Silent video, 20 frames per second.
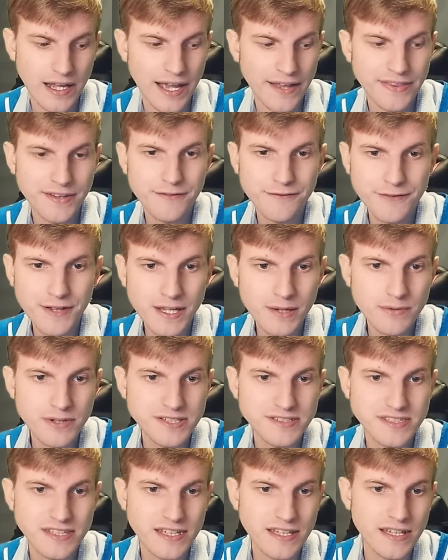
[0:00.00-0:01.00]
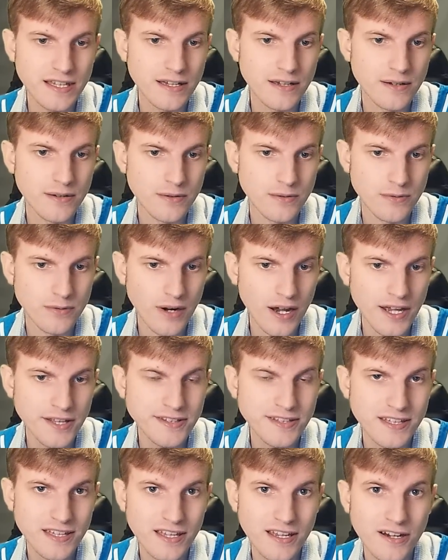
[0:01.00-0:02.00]
And the thing we see right
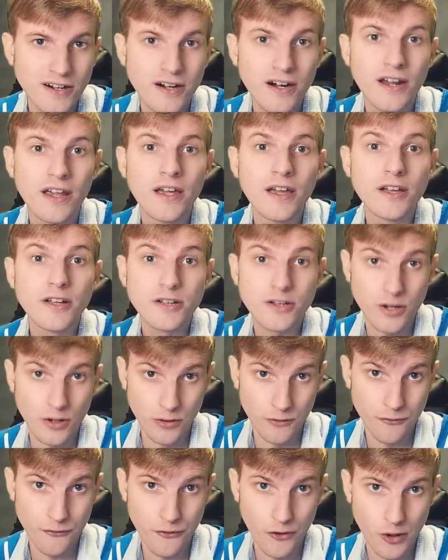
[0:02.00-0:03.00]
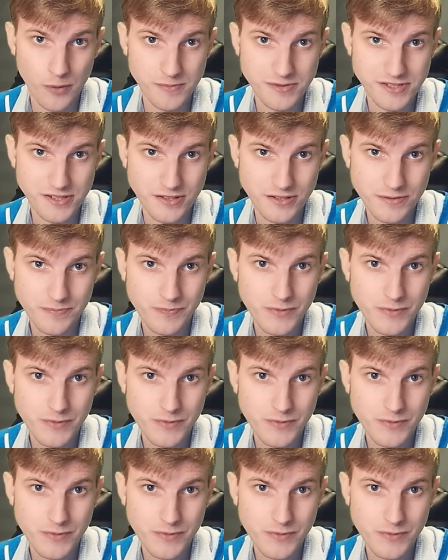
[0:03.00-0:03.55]
here confirms it.